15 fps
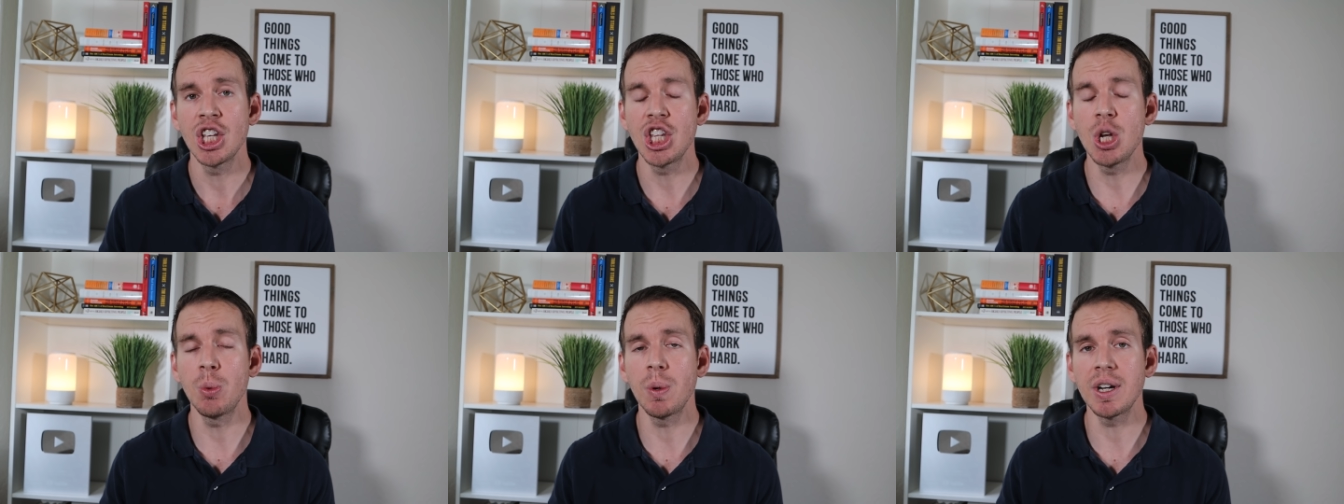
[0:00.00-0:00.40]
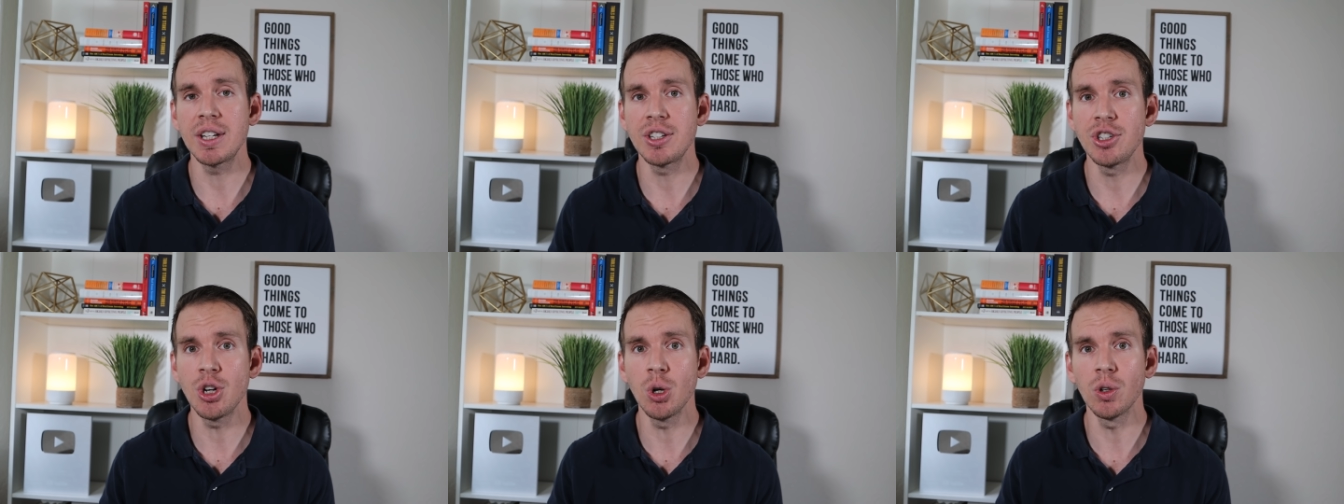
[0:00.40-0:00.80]
you
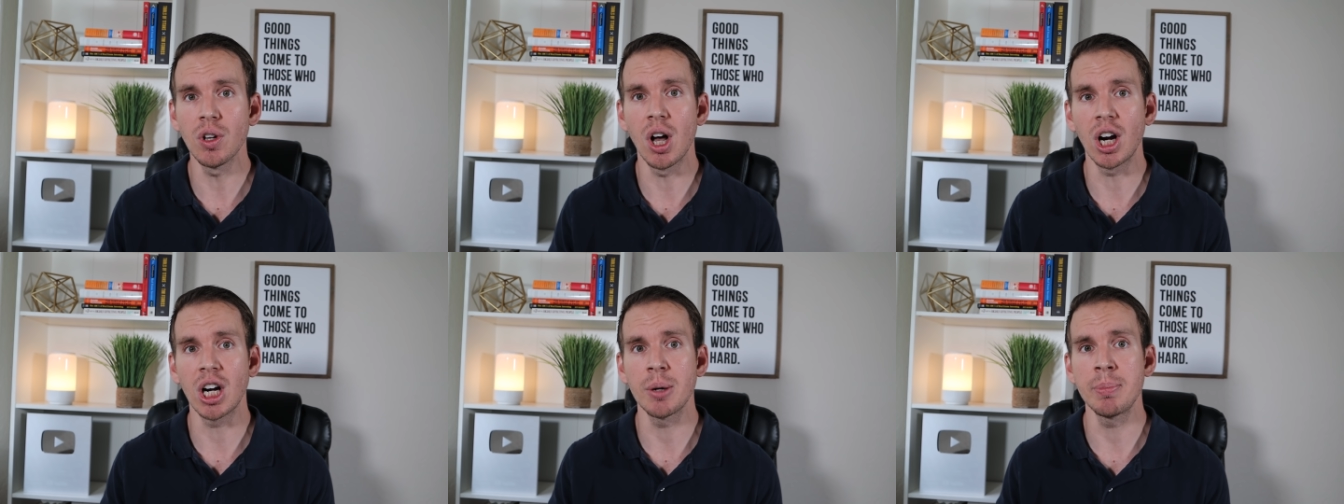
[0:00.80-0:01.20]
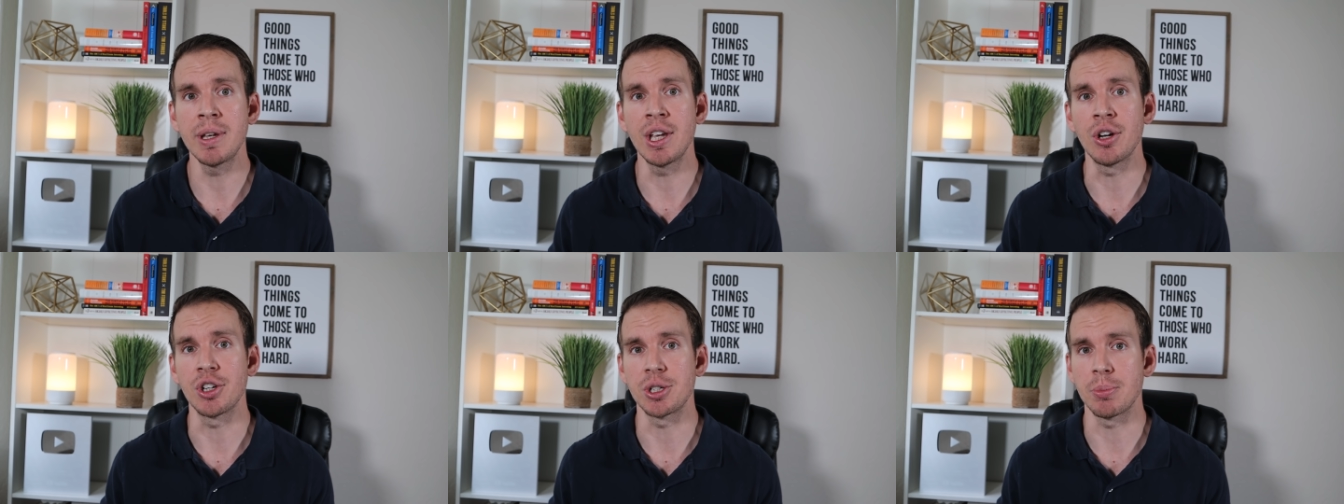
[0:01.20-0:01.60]
would no longer
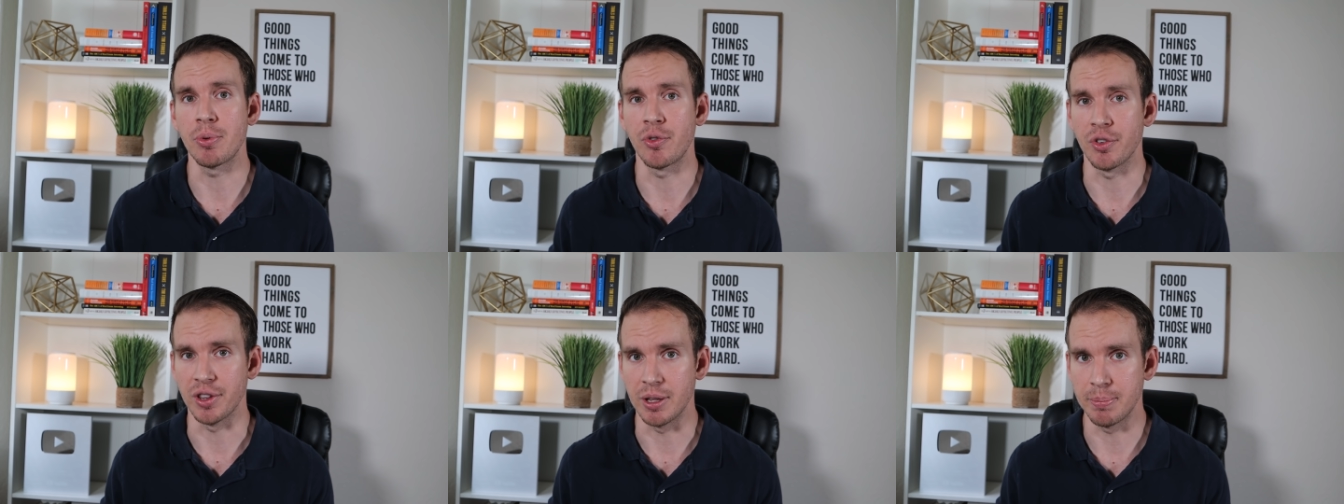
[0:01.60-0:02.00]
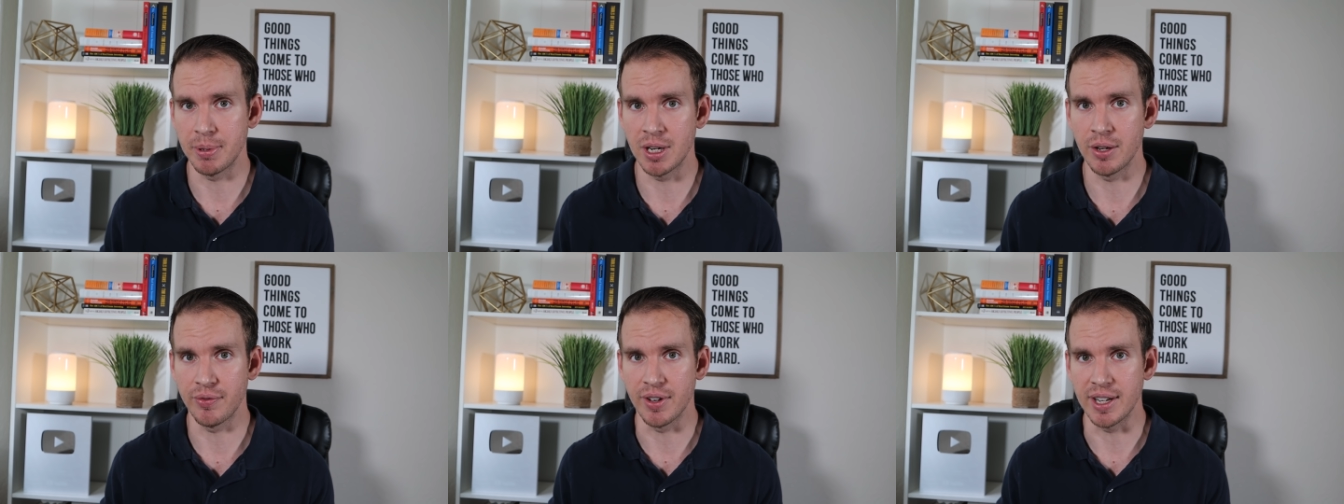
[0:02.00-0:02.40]
be eligible for the
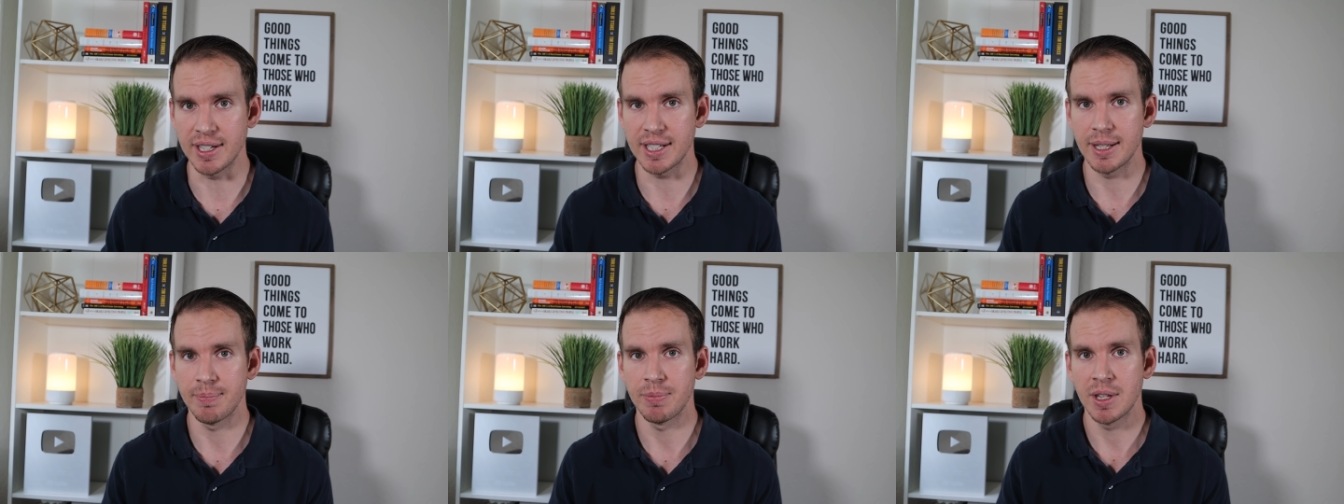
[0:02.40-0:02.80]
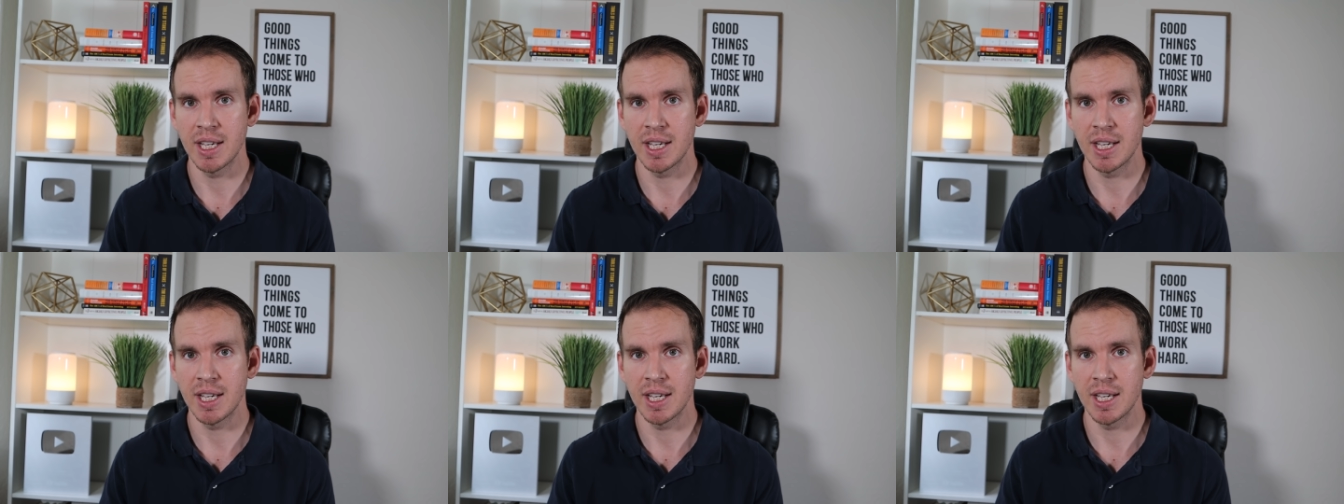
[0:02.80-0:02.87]
benefit.